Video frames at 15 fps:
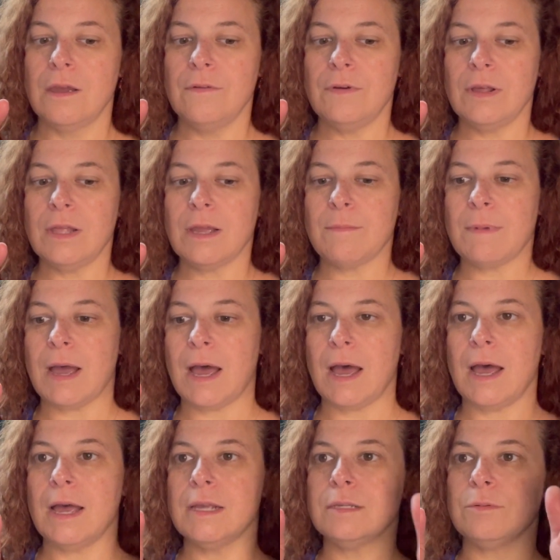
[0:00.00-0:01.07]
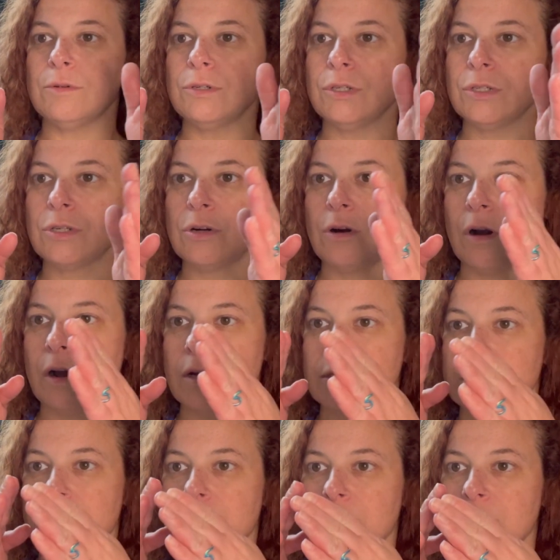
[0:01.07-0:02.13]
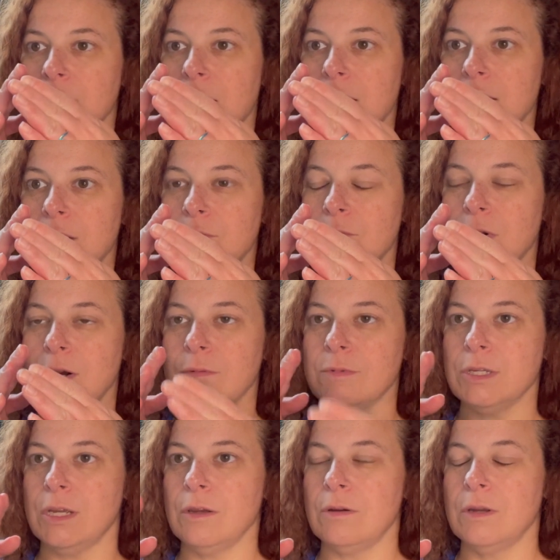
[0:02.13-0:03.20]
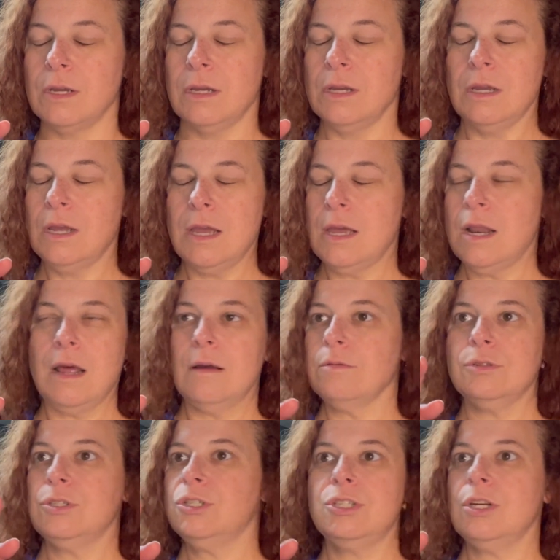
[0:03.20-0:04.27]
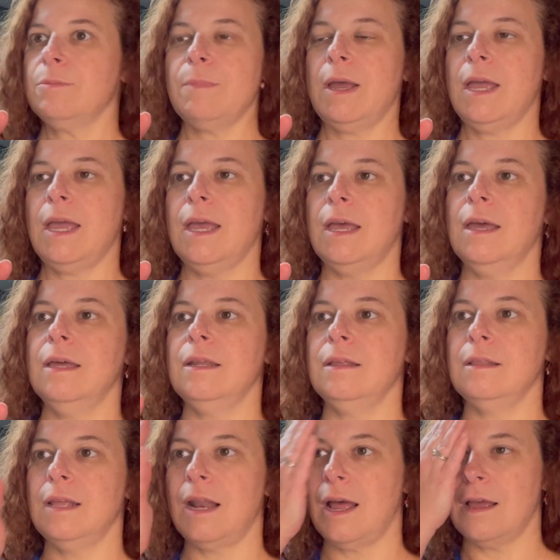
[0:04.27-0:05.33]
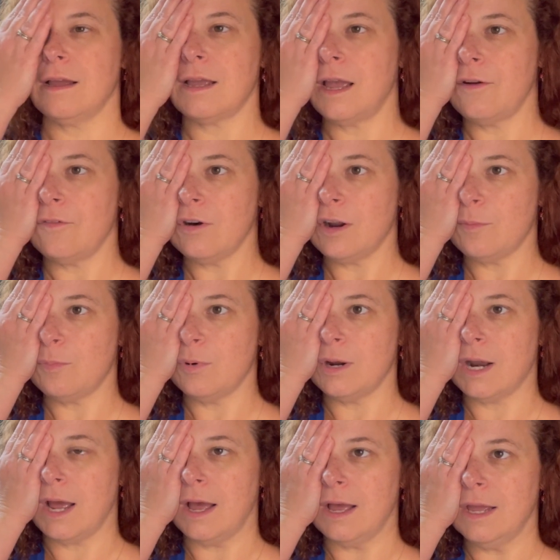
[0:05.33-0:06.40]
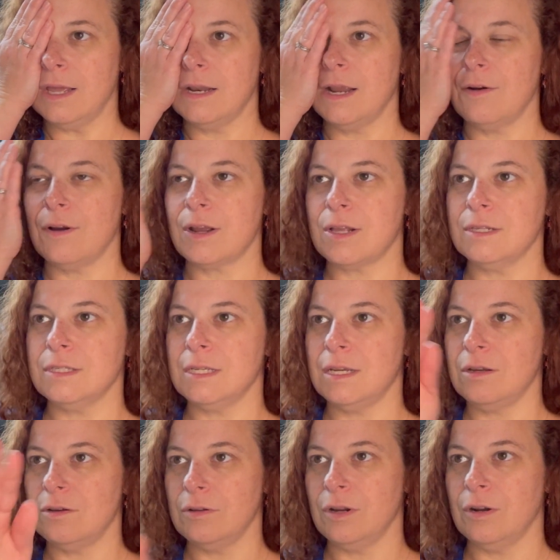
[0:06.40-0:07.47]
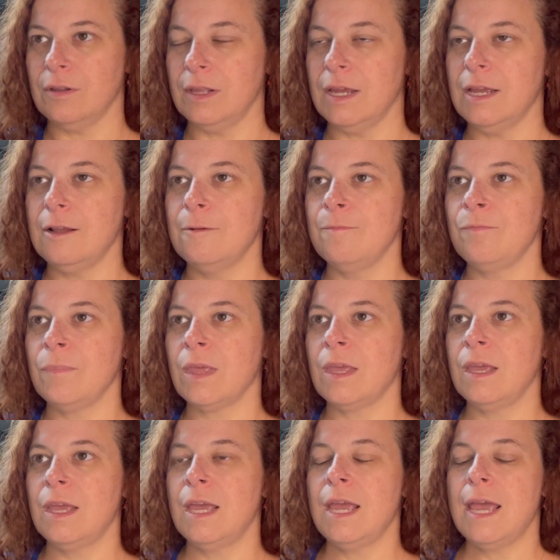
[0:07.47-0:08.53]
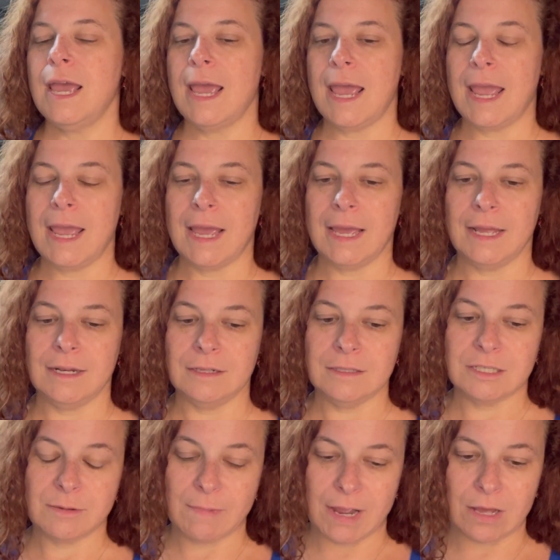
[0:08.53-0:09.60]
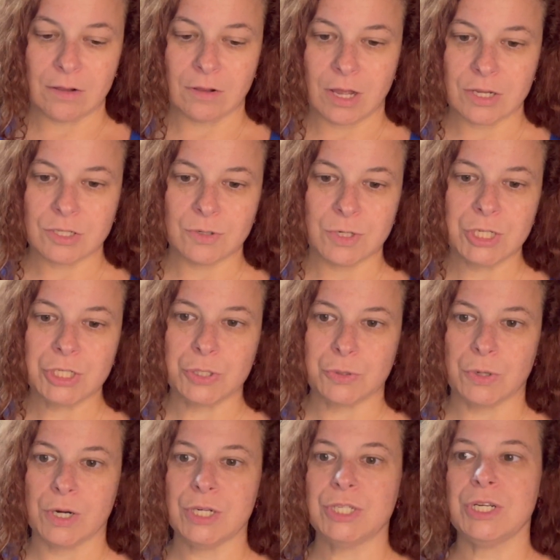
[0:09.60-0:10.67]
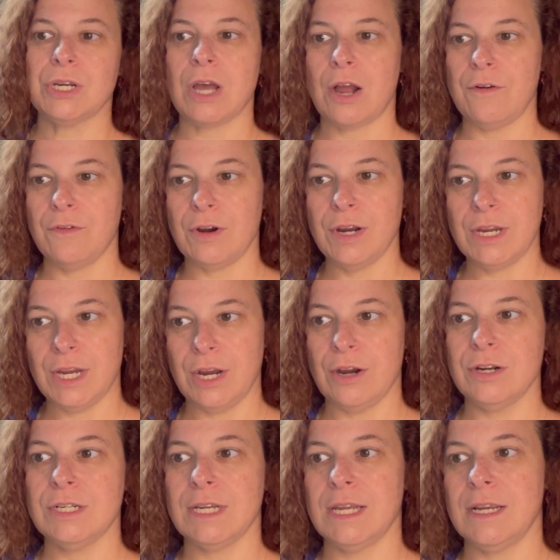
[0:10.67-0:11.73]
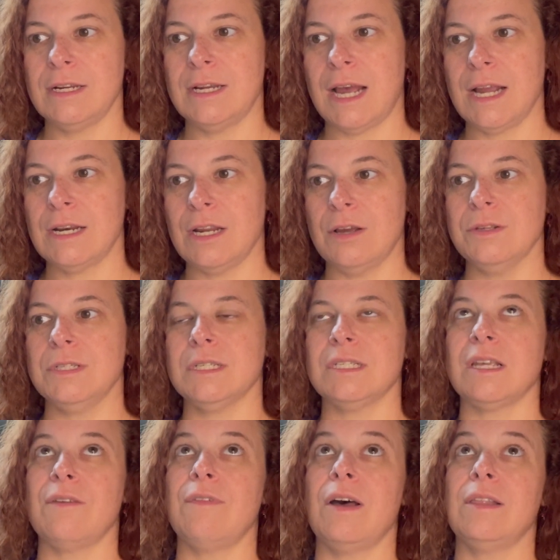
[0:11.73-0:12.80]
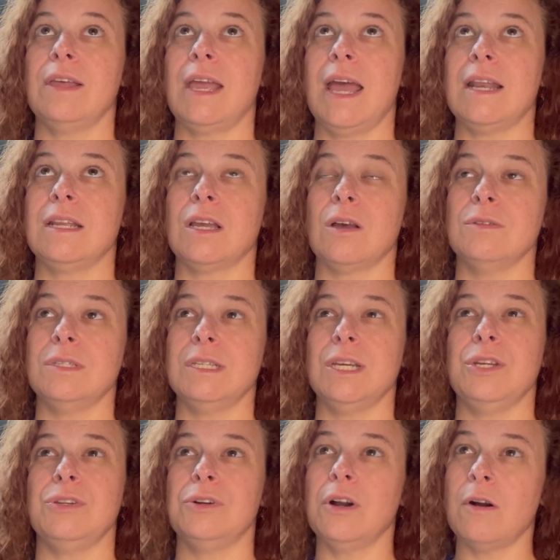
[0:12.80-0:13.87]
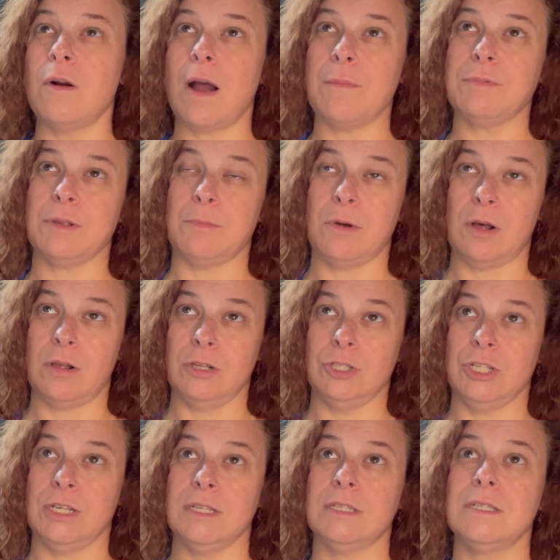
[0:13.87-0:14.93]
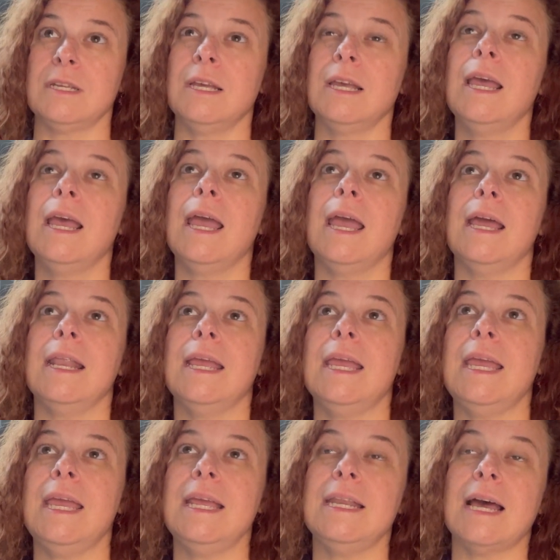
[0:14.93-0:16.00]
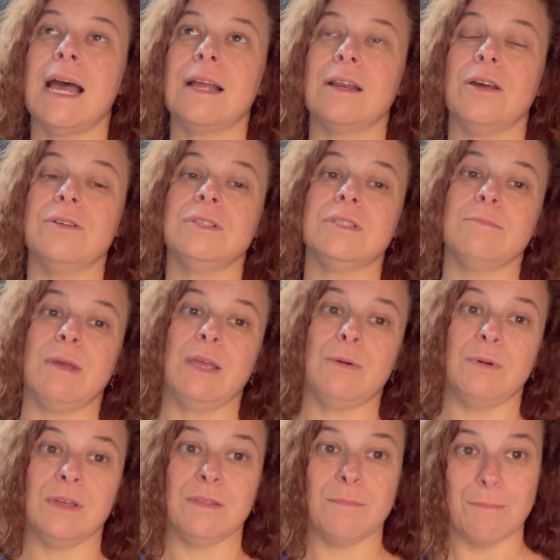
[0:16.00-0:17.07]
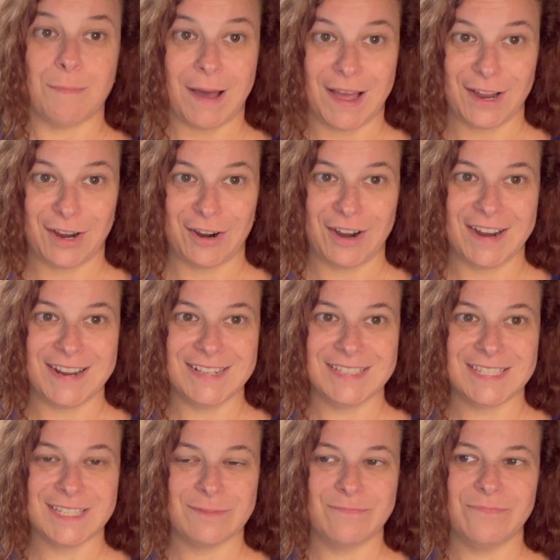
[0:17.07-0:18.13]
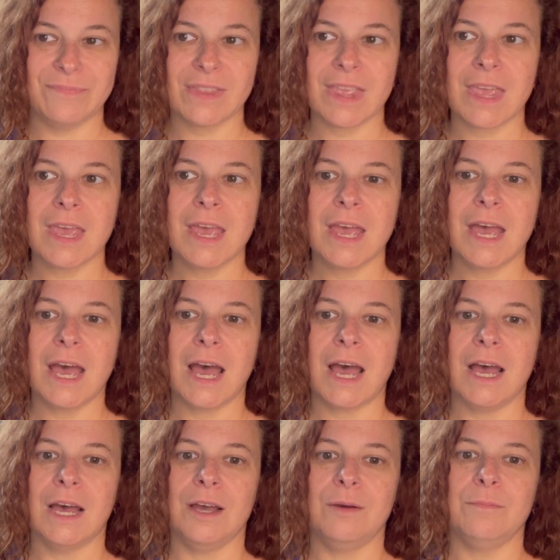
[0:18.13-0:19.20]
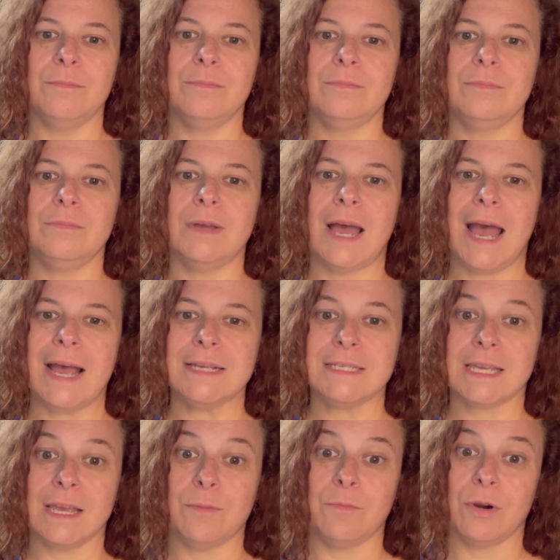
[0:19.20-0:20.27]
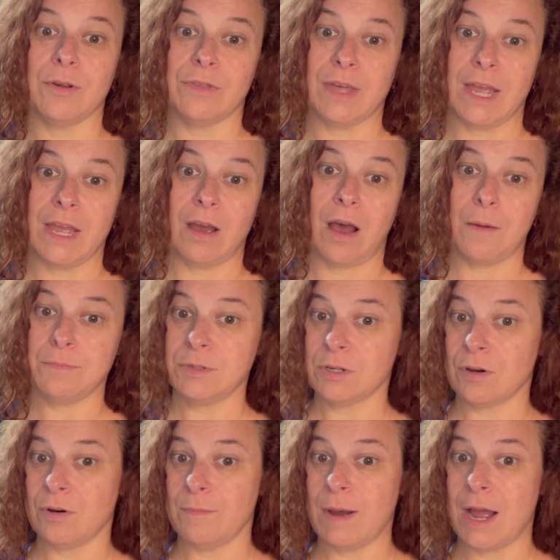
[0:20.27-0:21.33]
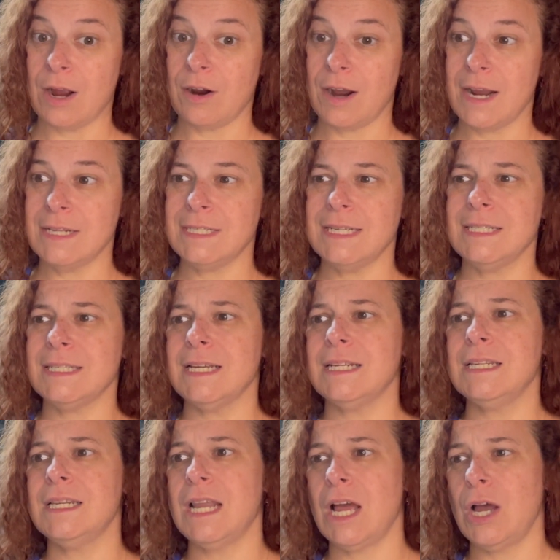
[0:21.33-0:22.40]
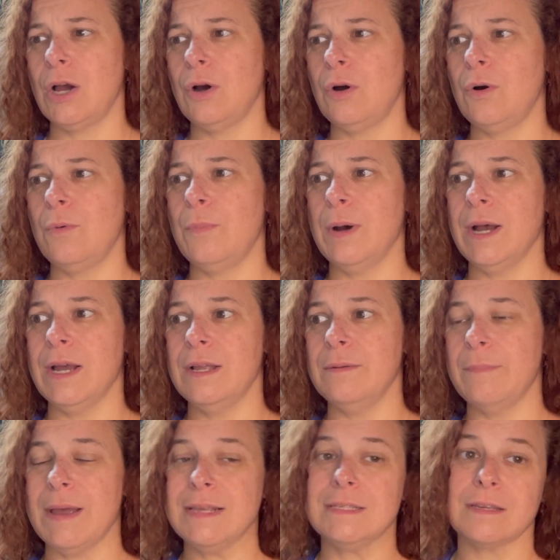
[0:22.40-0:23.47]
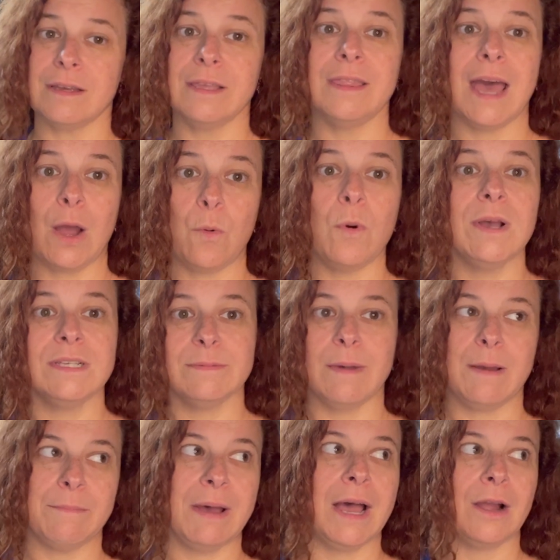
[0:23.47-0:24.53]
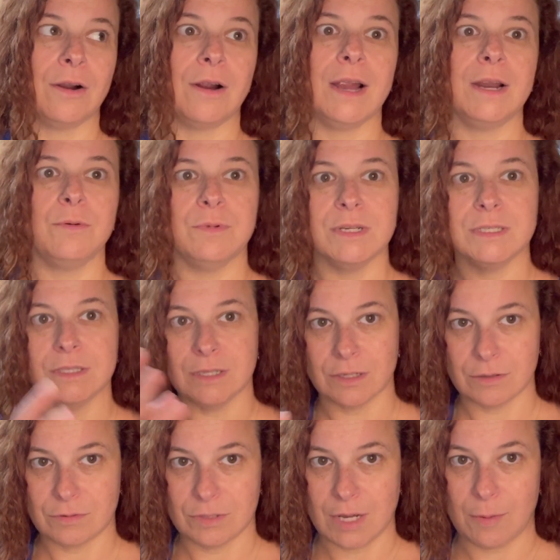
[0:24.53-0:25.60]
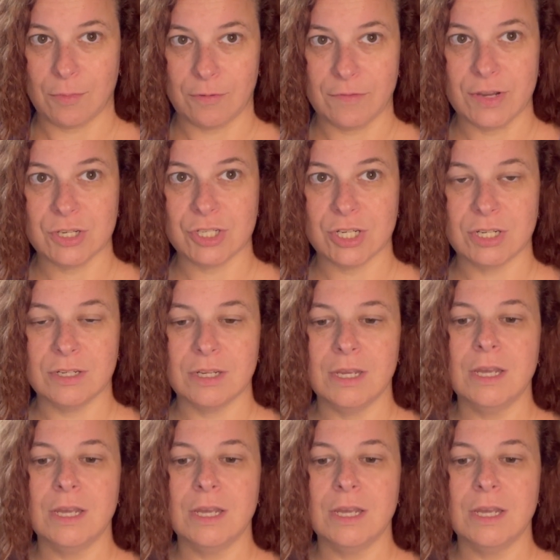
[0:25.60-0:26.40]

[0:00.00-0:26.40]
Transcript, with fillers: felt like my eyes were just crossing when I didn't want them to. And I shook my head and then I covered up one eye and I could see clearly. And to make a long story short, took over a year to get a diagnosis. I finally had to go see a neuro ophthalmologist and he diagnosed me with migraines. Um, asked him were they optical migraines he said no but basically that was my migraine was the double vision